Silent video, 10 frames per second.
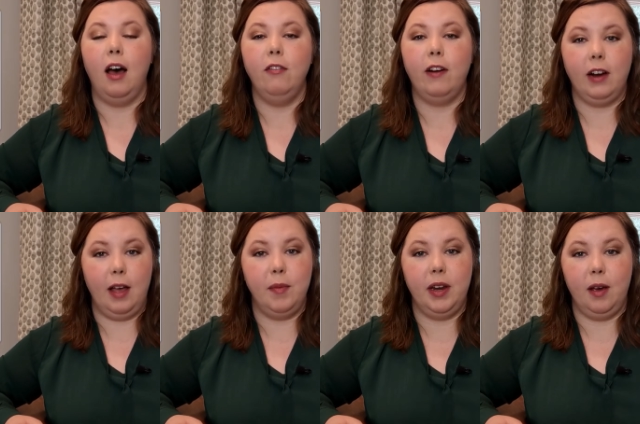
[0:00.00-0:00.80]
of our
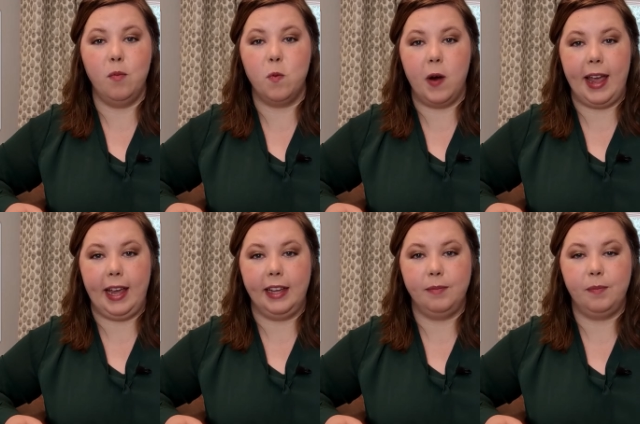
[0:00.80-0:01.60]
M&M
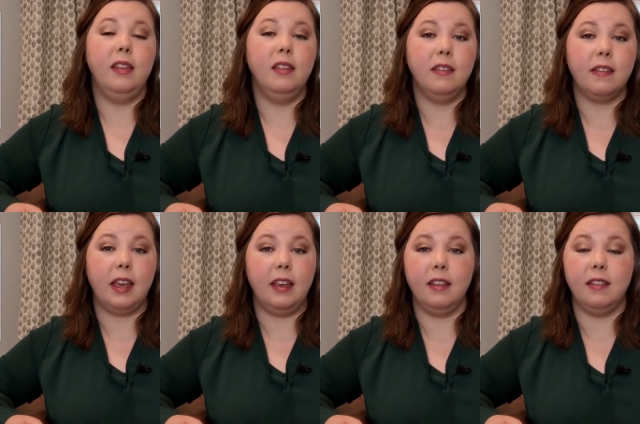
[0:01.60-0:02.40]
weight. In this
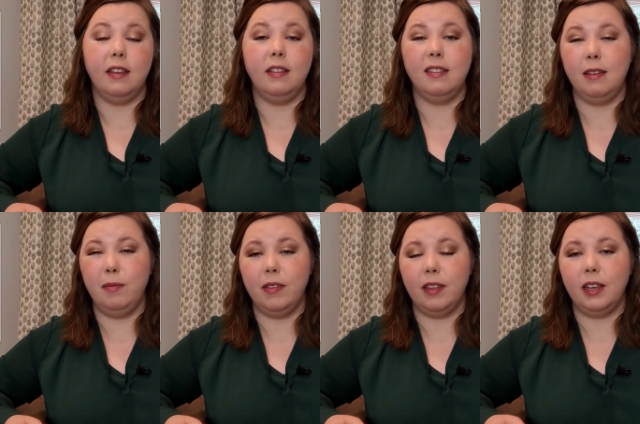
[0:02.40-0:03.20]
case, it
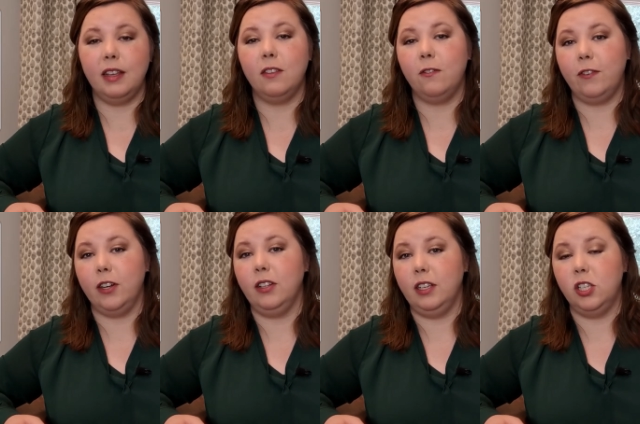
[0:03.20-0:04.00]
seems like it's
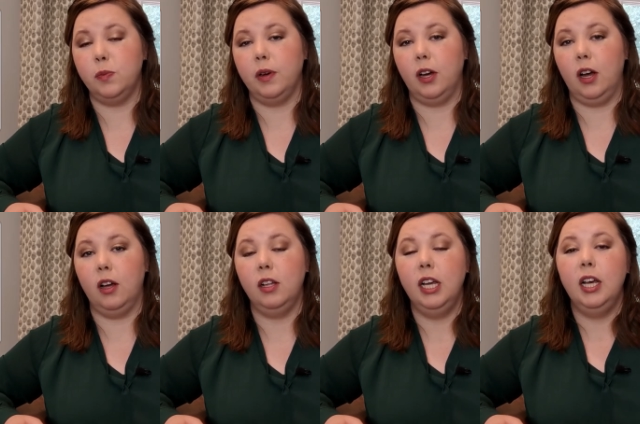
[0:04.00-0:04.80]
fairly
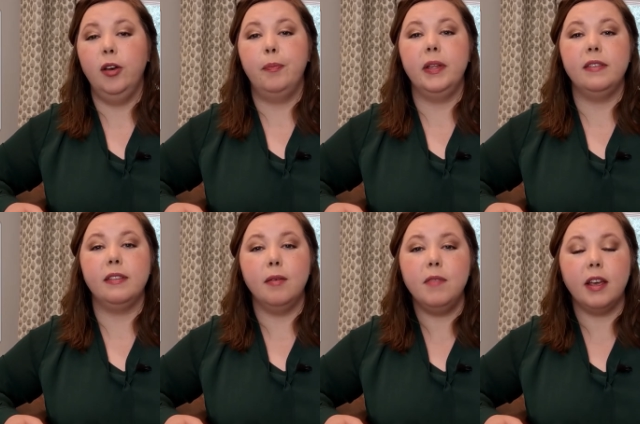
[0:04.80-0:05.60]
small, but
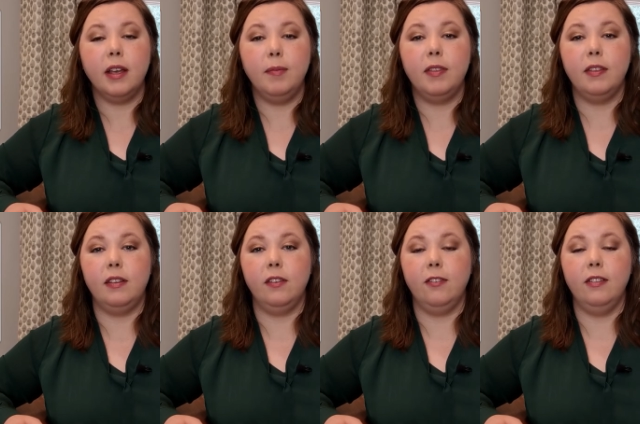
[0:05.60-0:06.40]
sometimes the
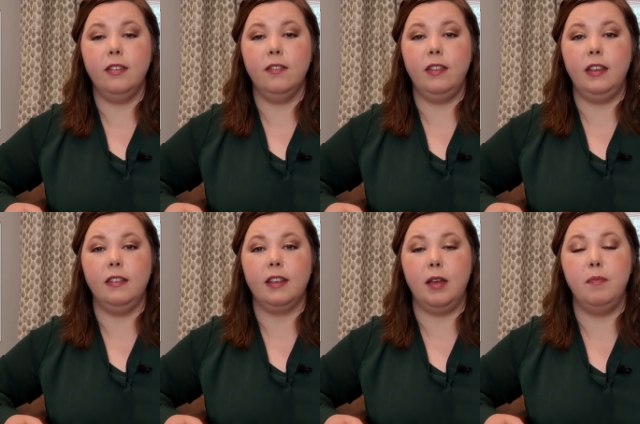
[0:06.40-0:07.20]
difference of
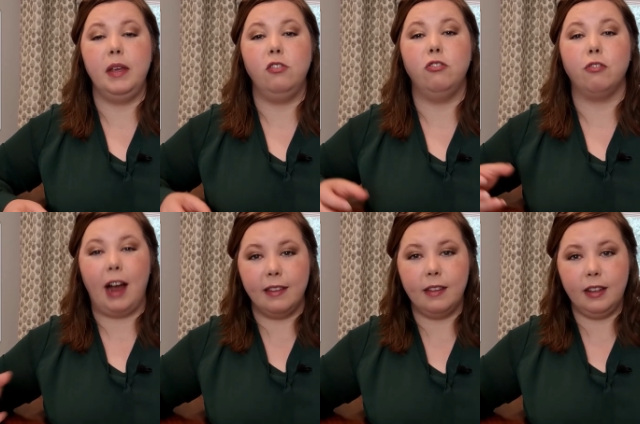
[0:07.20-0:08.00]
these can be
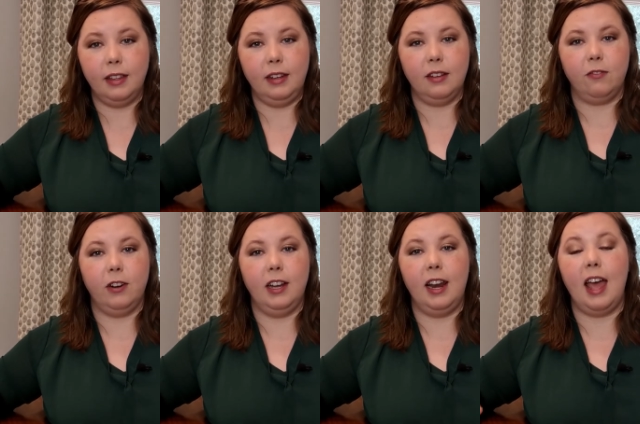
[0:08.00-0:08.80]
drastically
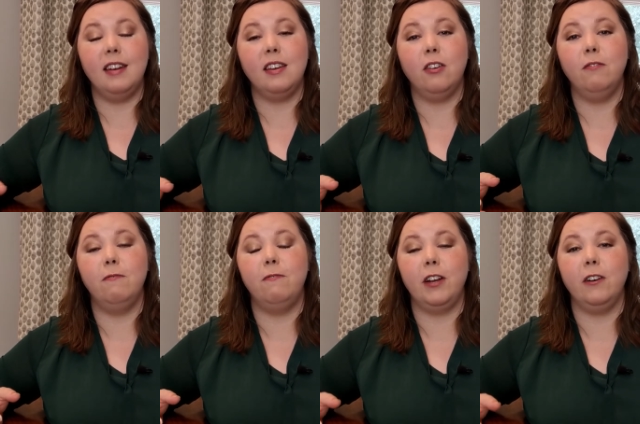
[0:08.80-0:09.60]
different and tell
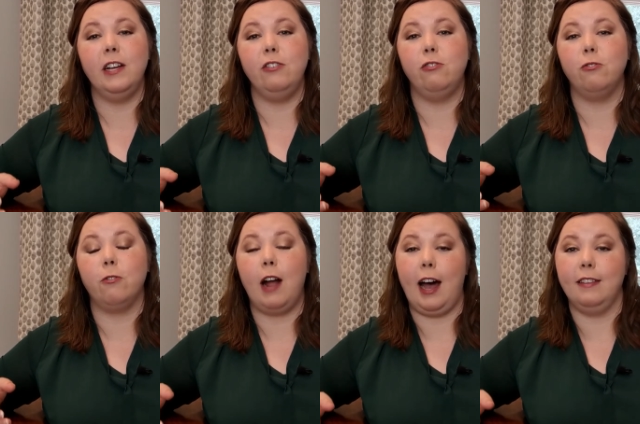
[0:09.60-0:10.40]
very
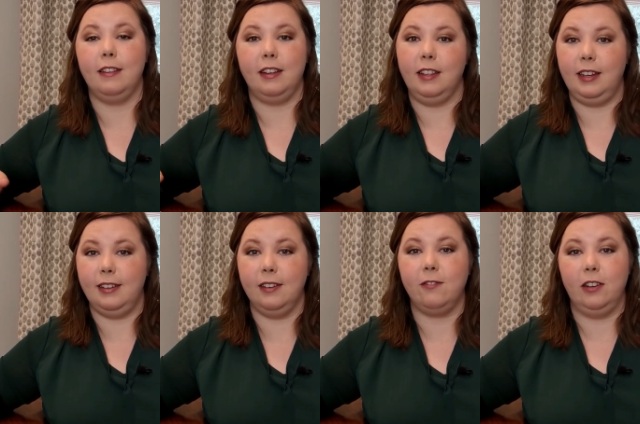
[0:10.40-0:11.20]
drastically
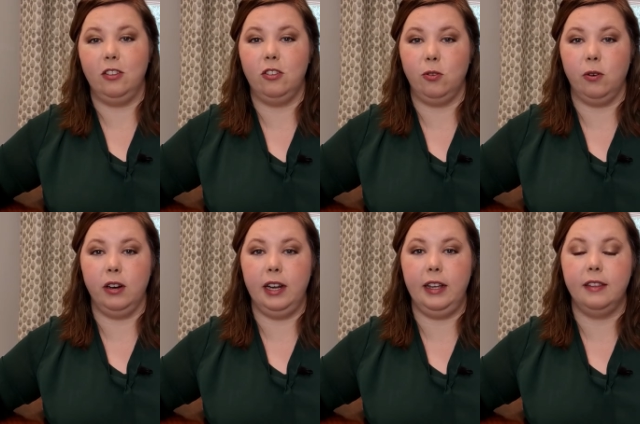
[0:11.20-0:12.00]
different
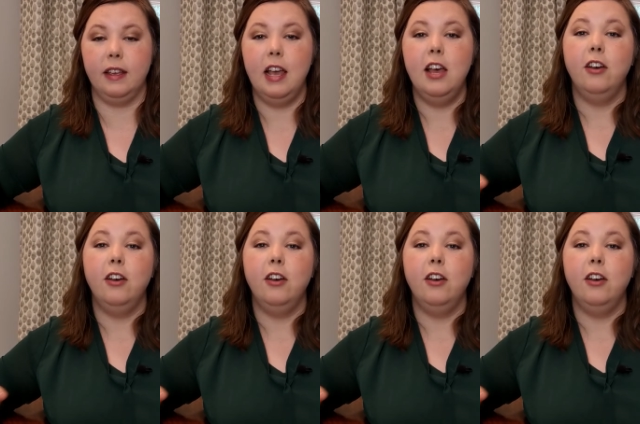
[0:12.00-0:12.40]
stories.